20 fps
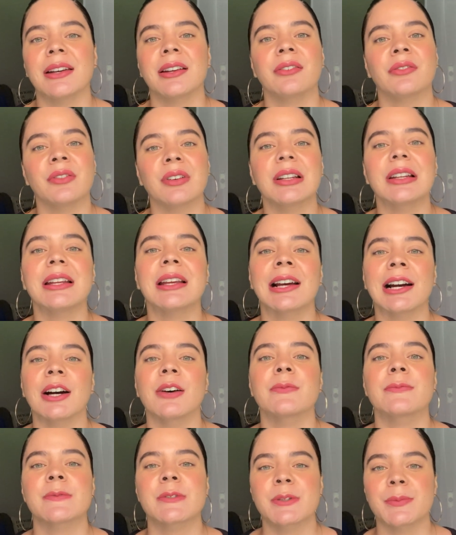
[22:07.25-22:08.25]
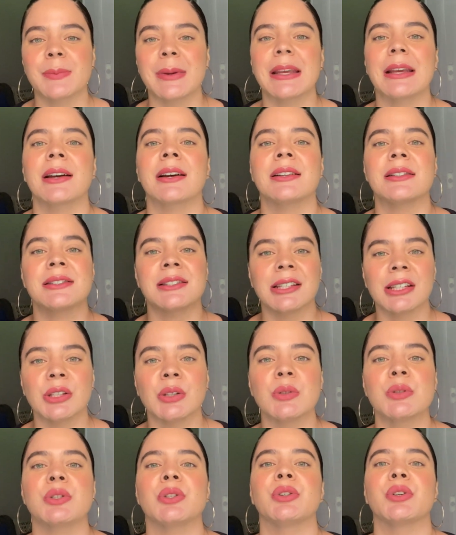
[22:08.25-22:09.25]
It really helps me
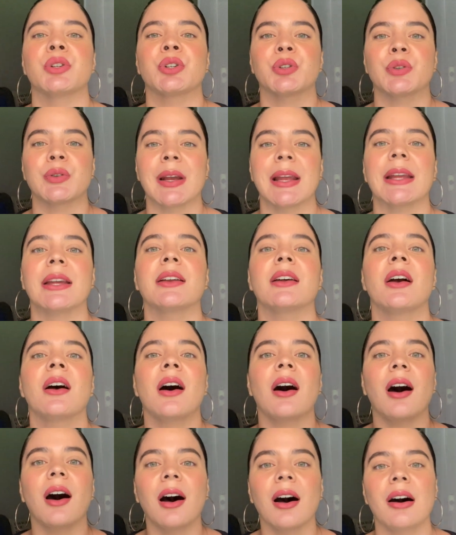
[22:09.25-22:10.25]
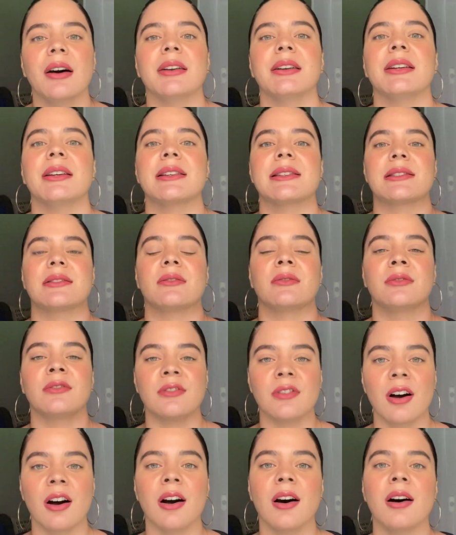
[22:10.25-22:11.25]
continue to create honest,
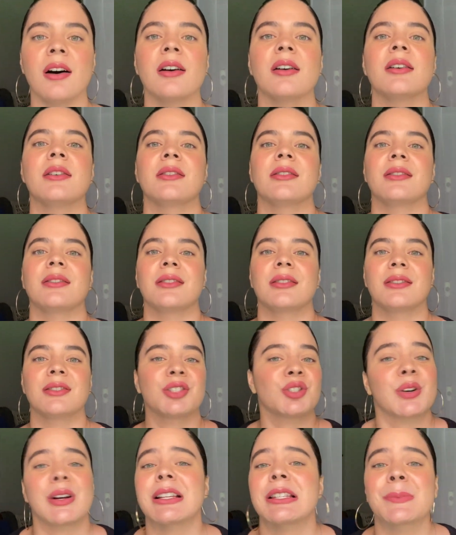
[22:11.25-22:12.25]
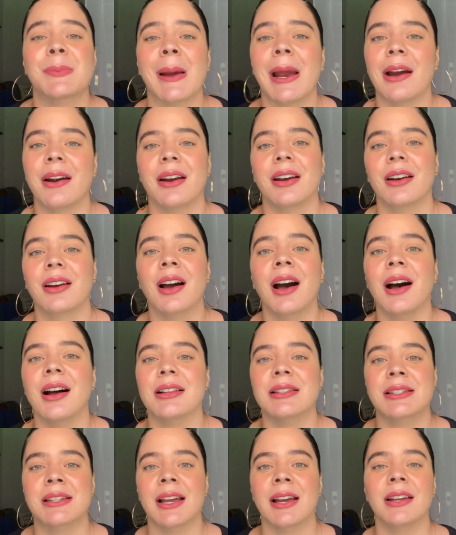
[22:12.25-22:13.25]
raw, transparent
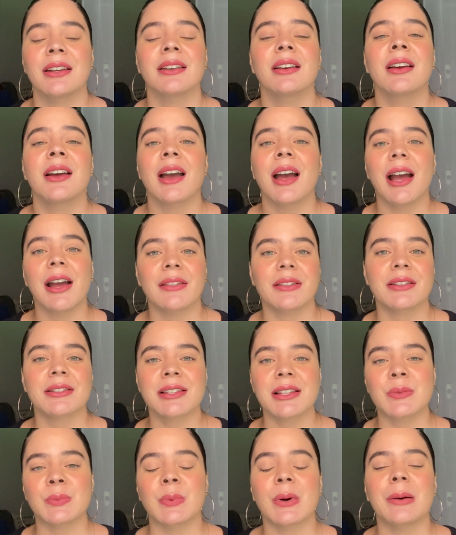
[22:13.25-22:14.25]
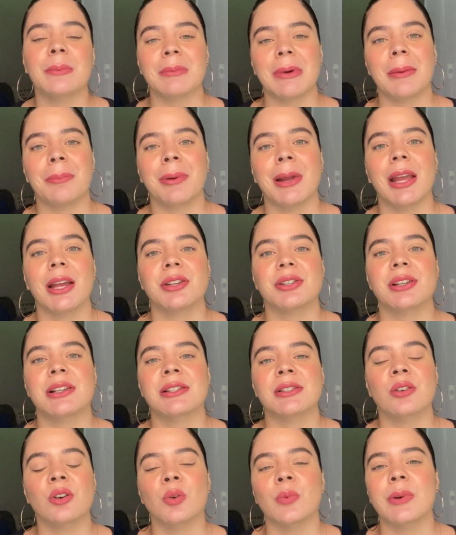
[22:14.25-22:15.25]
content, and this is what my page
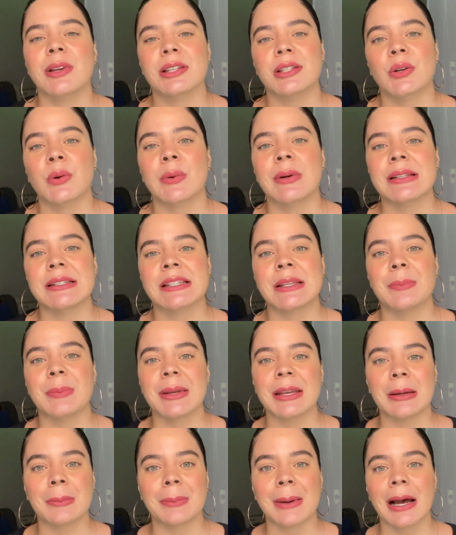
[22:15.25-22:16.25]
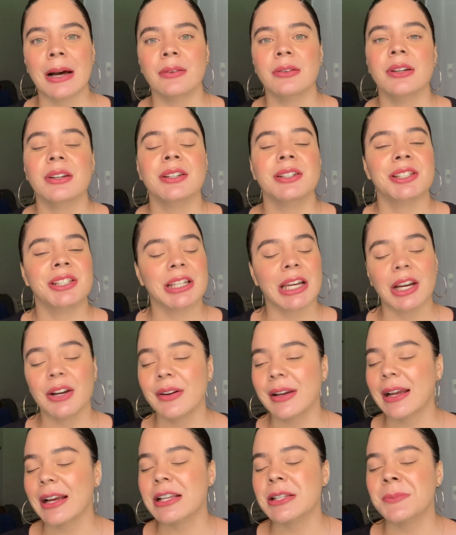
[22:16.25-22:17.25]
is always going to be about:
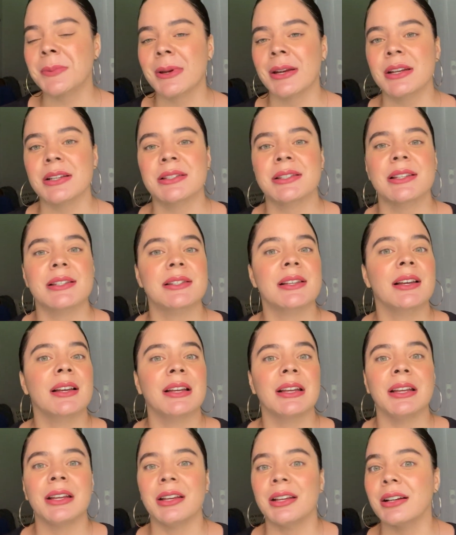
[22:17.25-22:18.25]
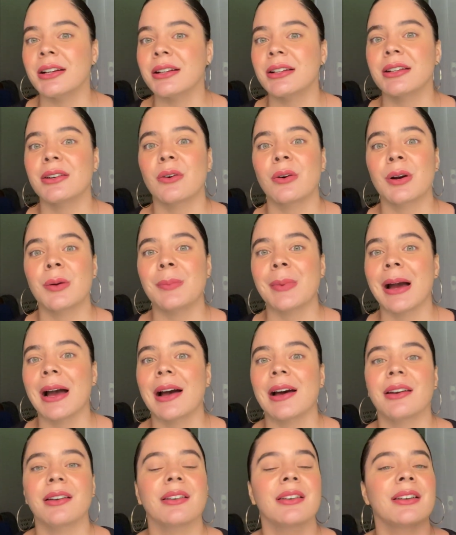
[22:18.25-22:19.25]
sharing experiences, good or
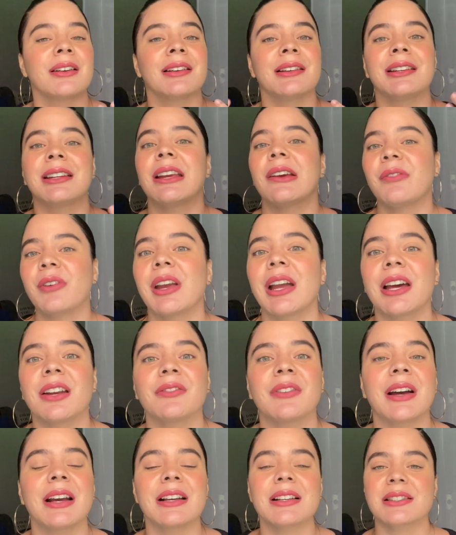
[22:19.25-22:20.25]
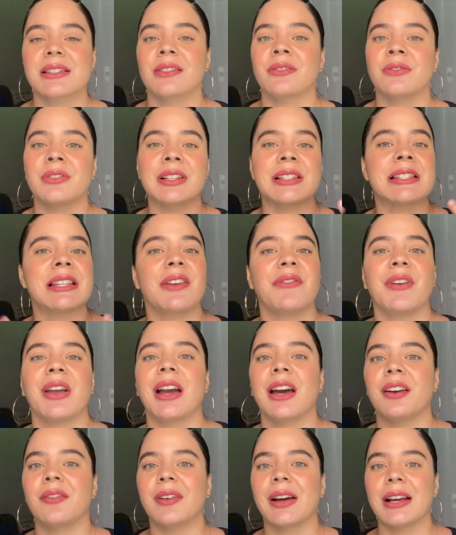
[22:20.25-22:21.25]
bad, giving advice, receiving
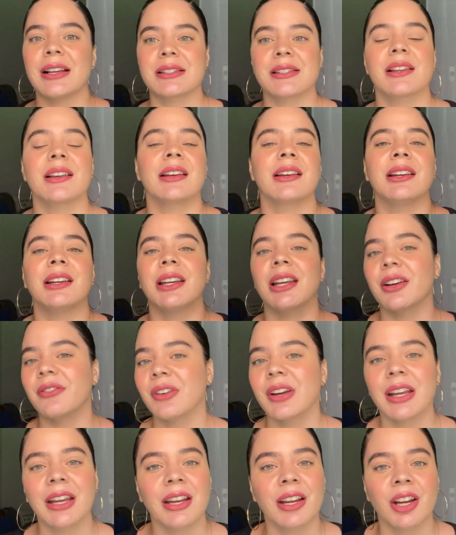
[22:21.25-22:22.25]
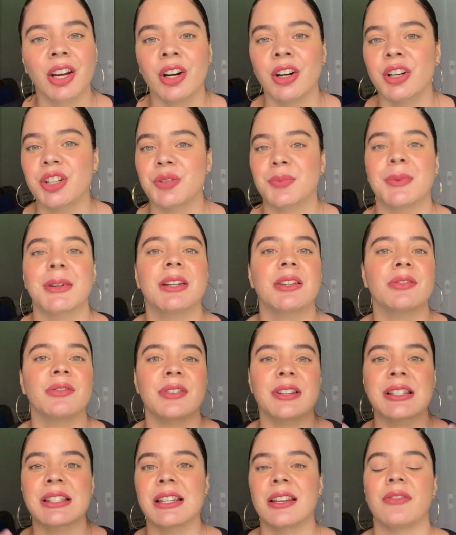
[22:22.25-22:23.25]
advice, giving encouragement,
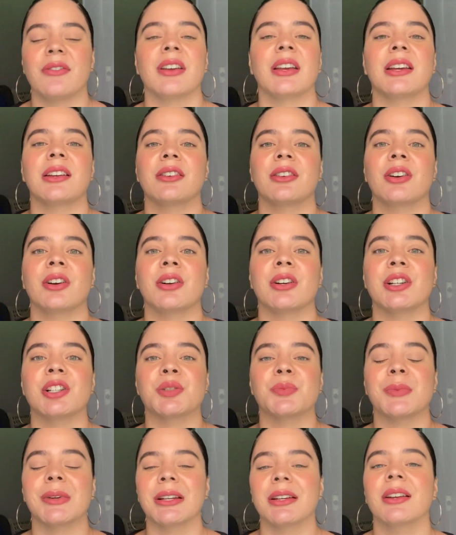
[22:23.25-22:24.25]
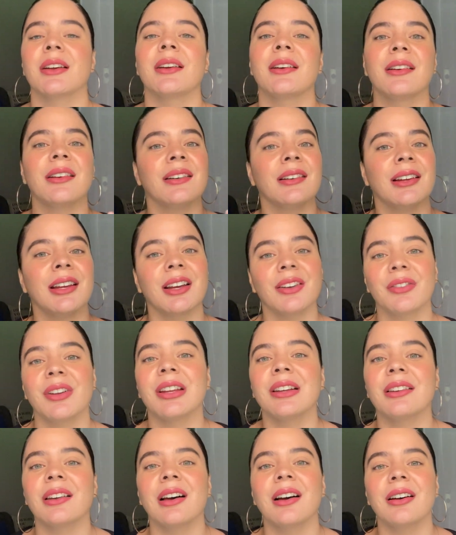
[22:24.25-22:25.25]
receiving encouragement,
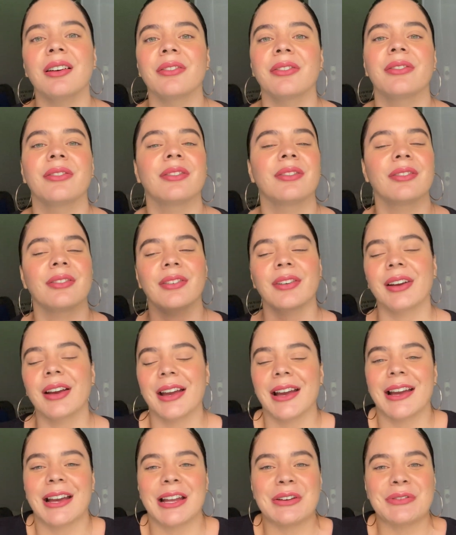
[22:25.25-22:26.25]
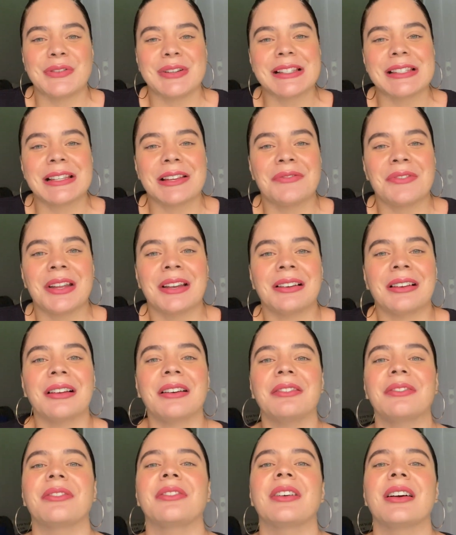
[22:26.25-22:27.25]
giving love, and receiving
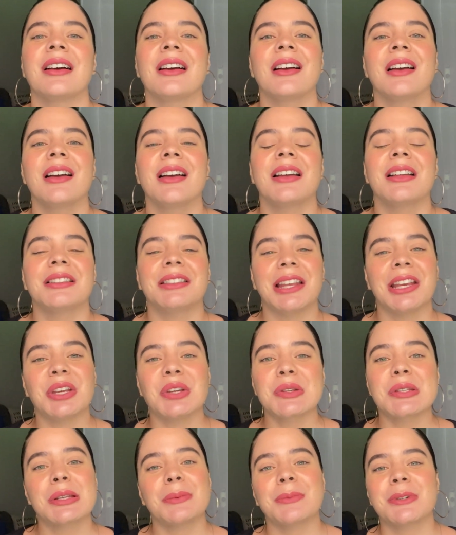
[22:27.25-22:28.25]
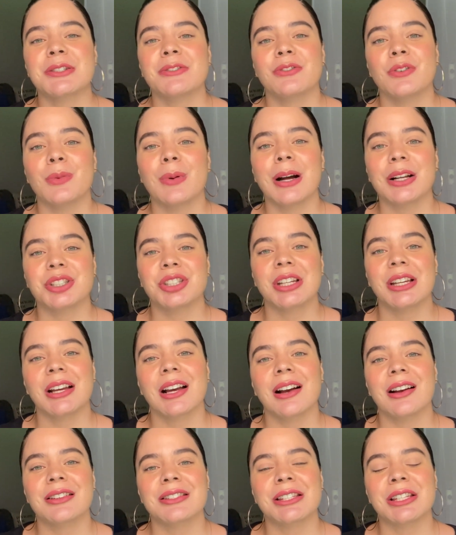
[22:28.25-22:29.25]
love. Thank you so much for watching.
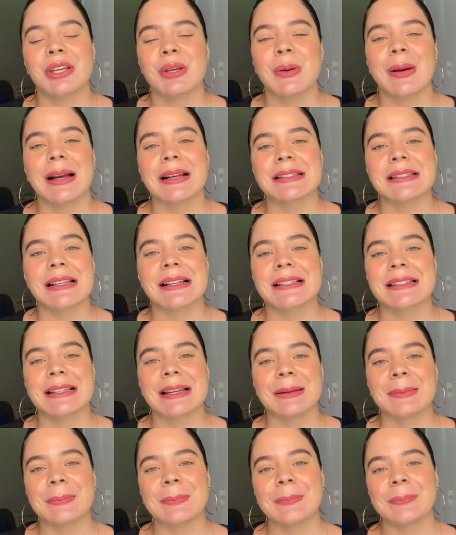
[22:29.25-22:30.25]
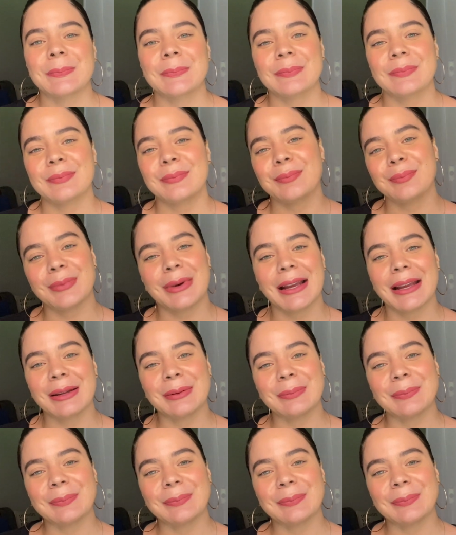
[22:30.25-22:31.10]
I'll see you guys next time. Bye.